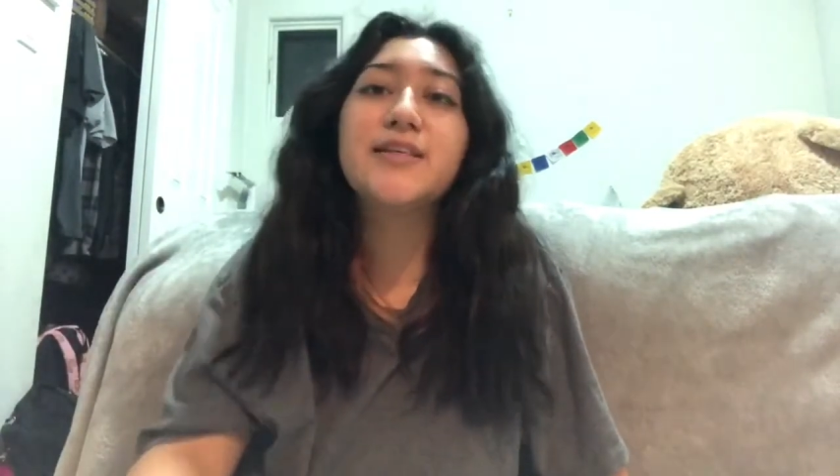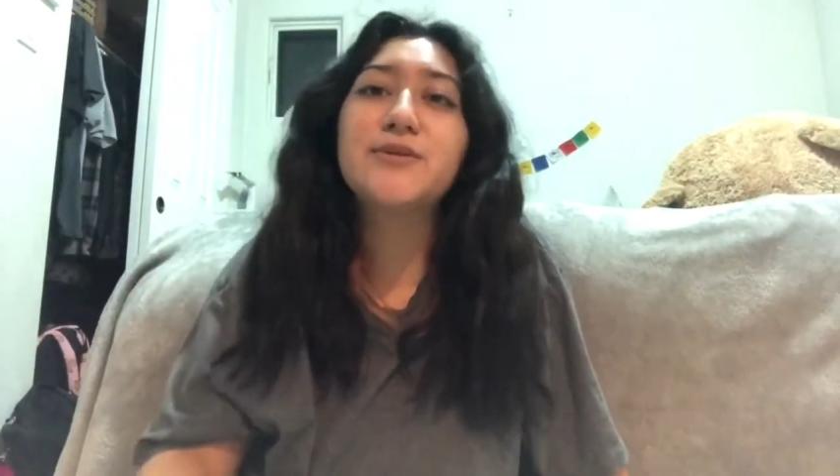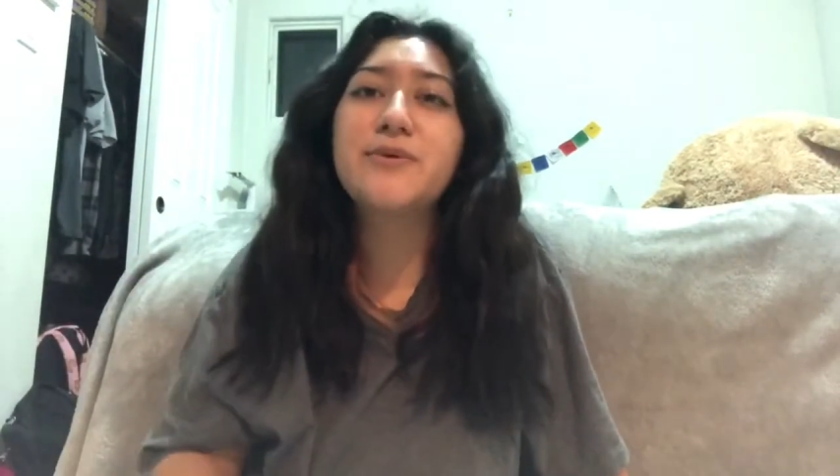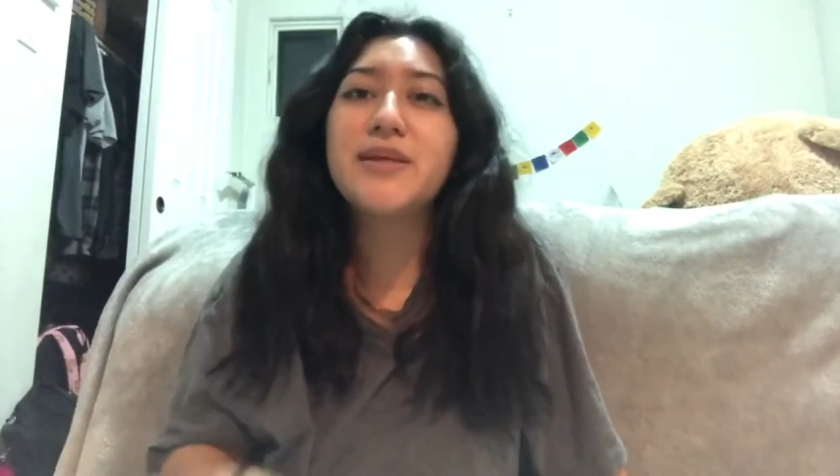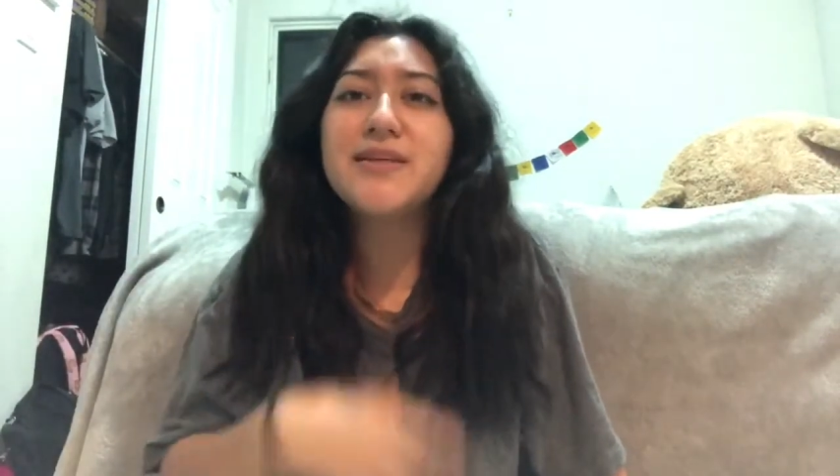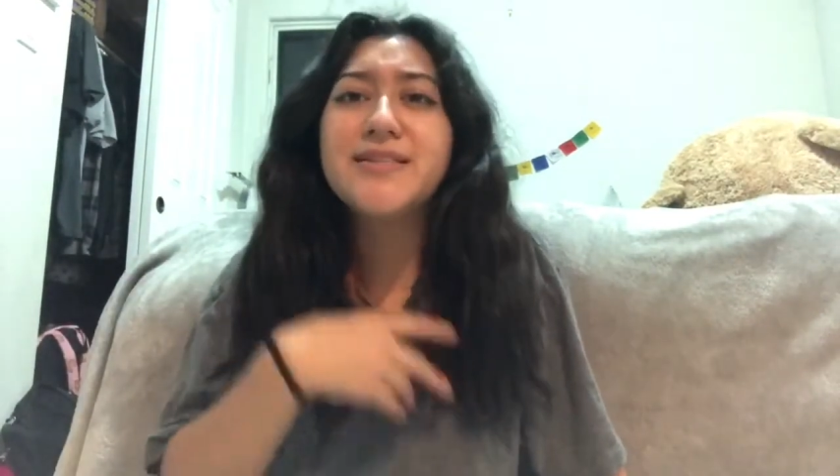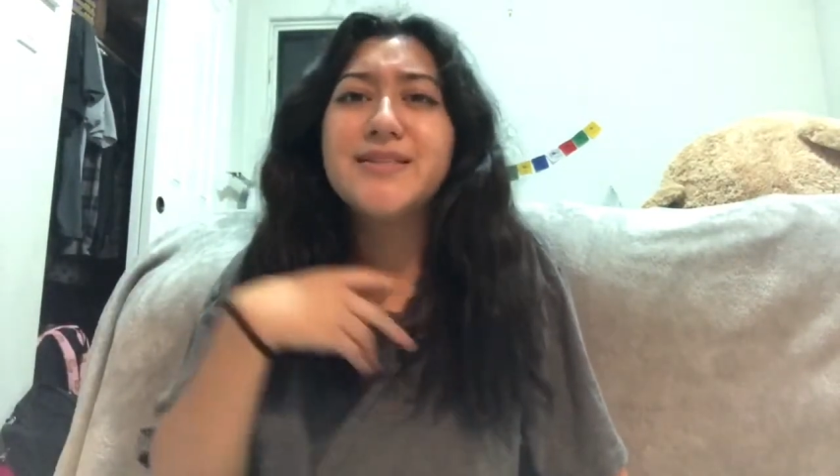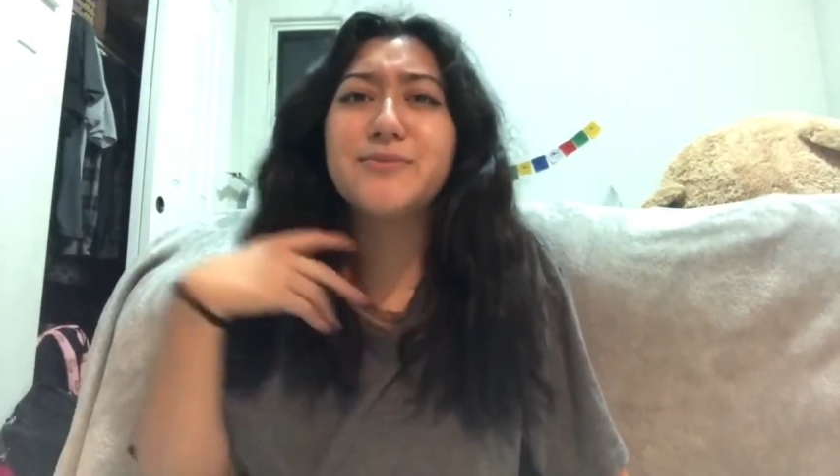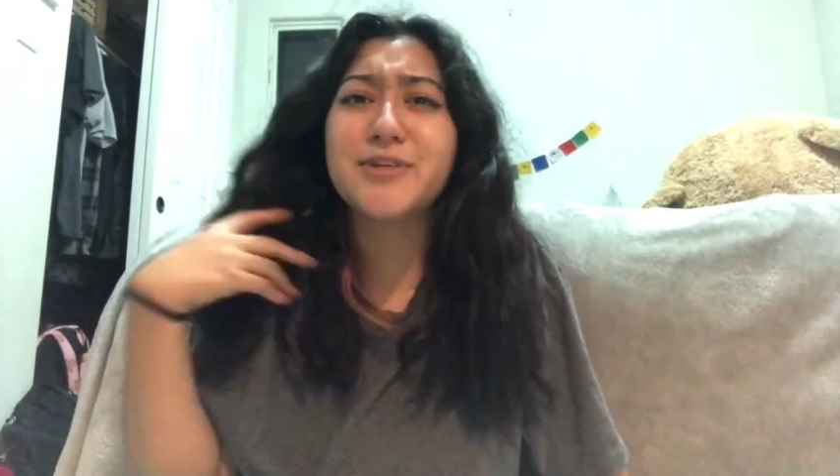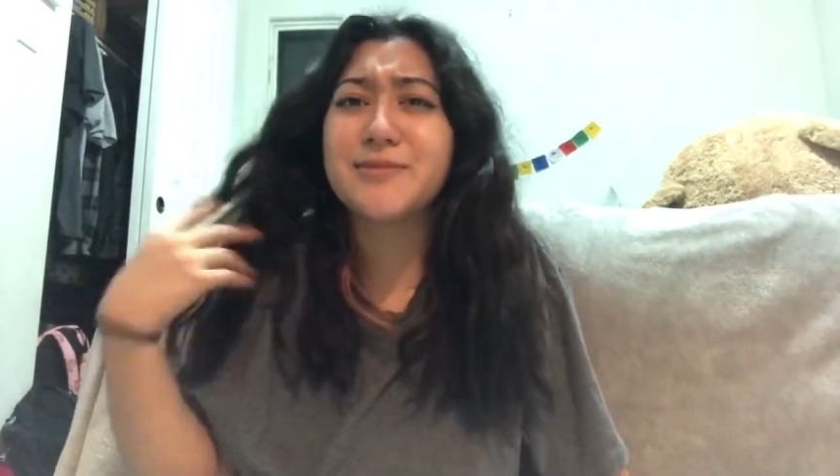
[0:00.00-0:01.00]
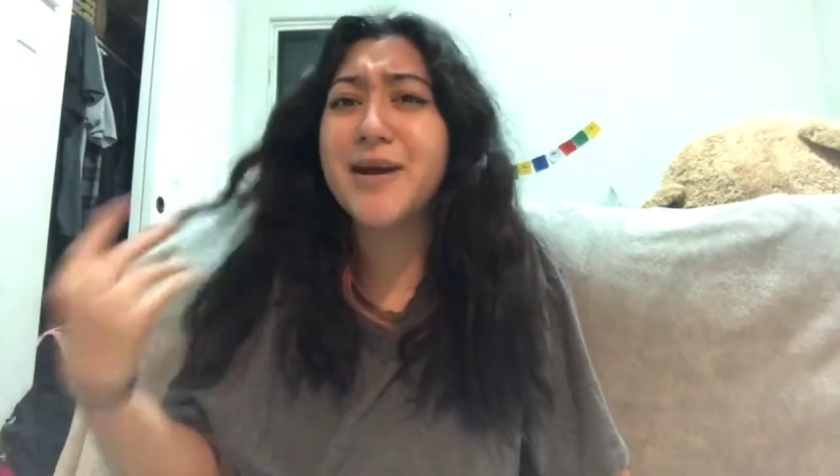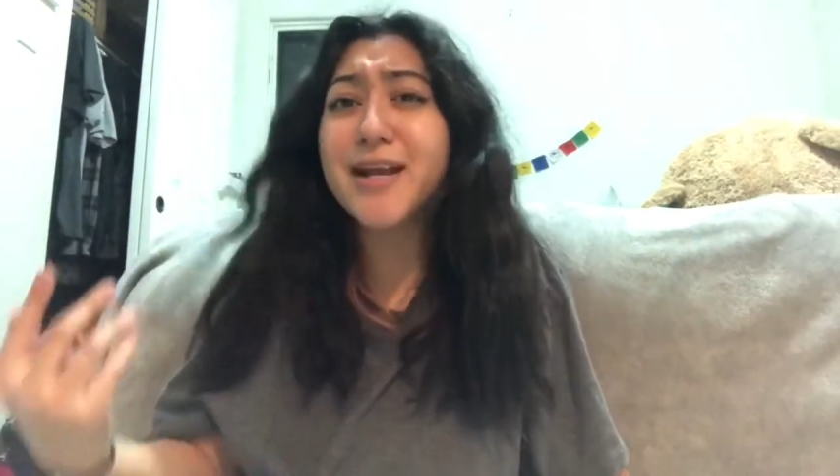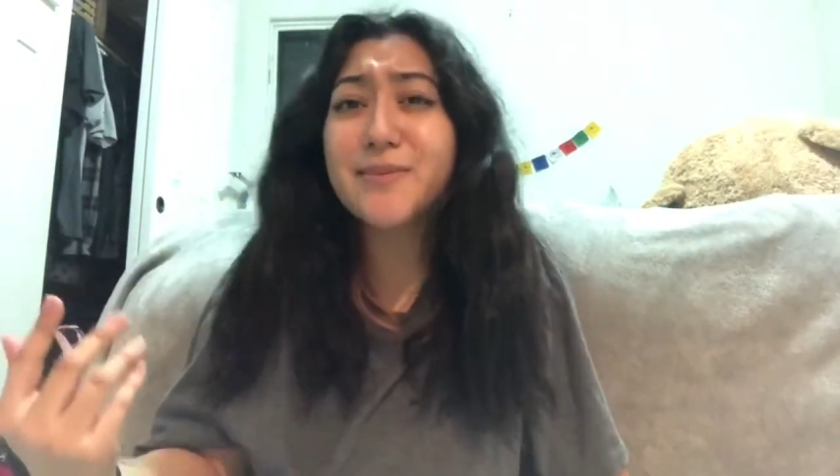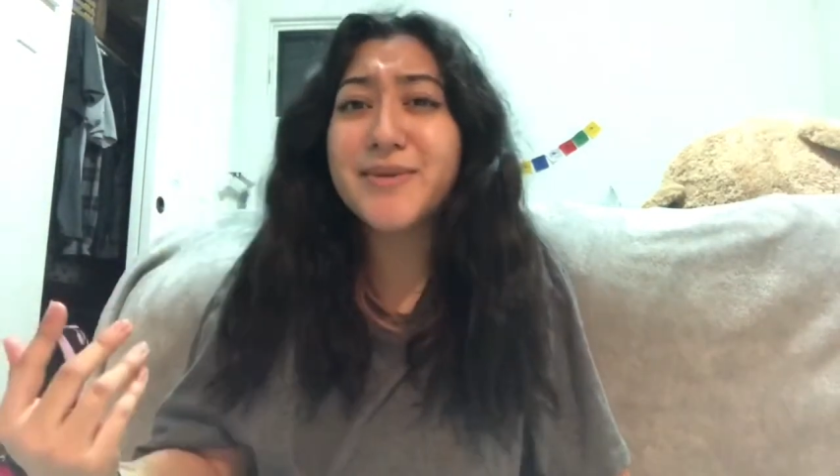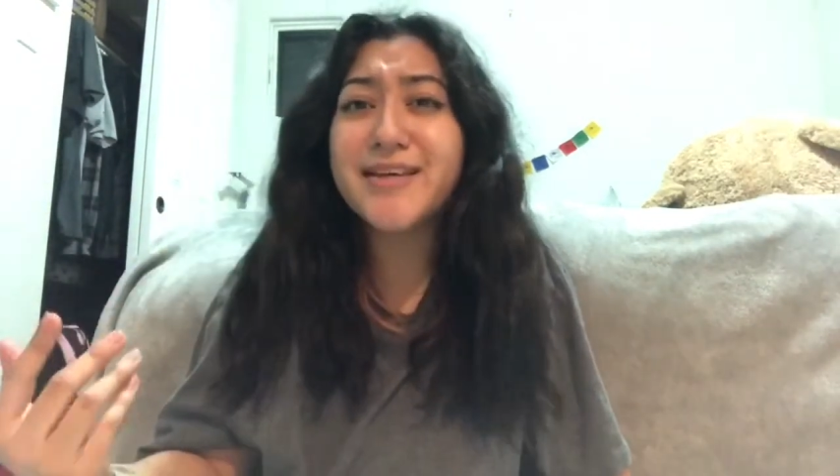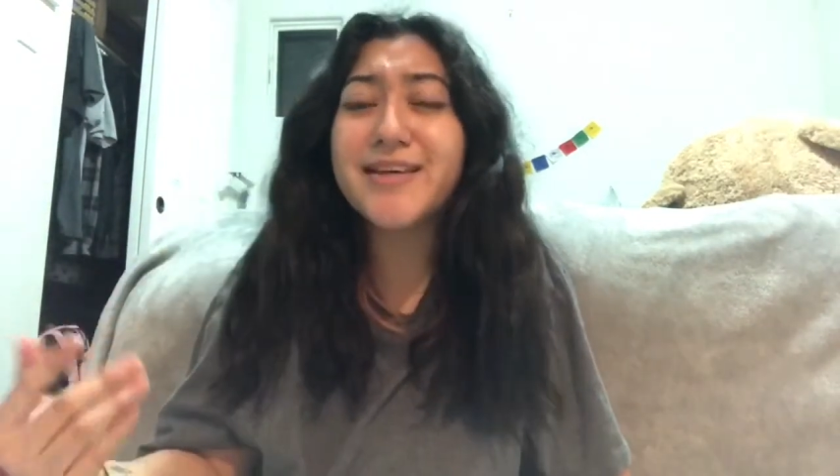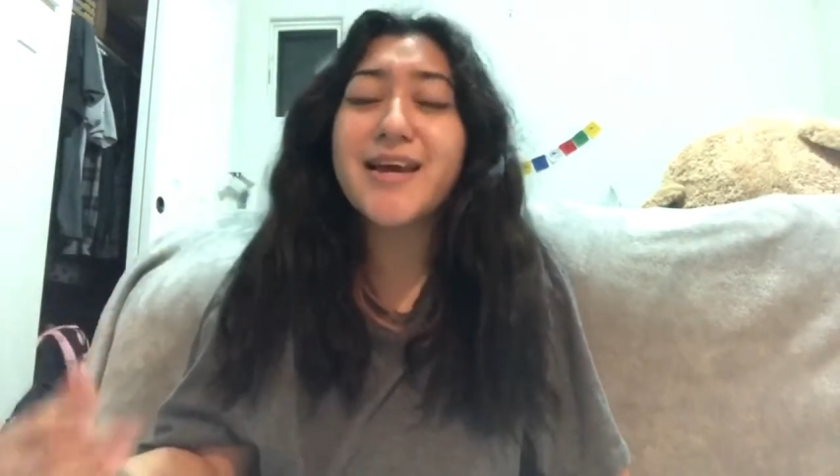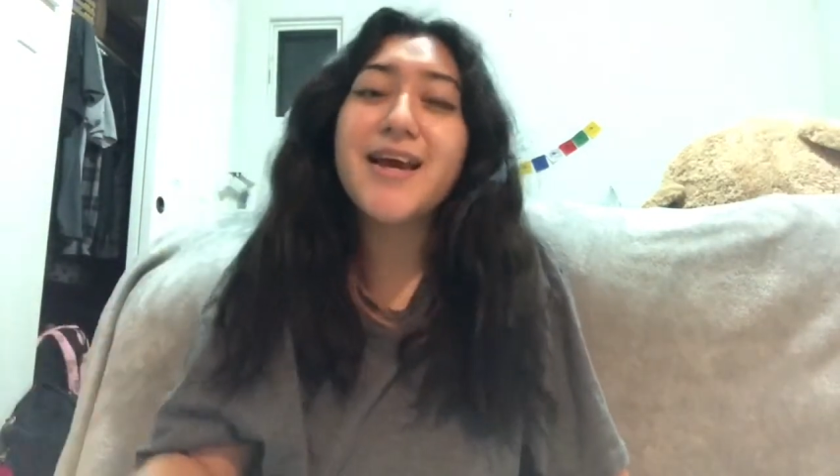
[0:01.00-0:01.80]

Tony was mad at me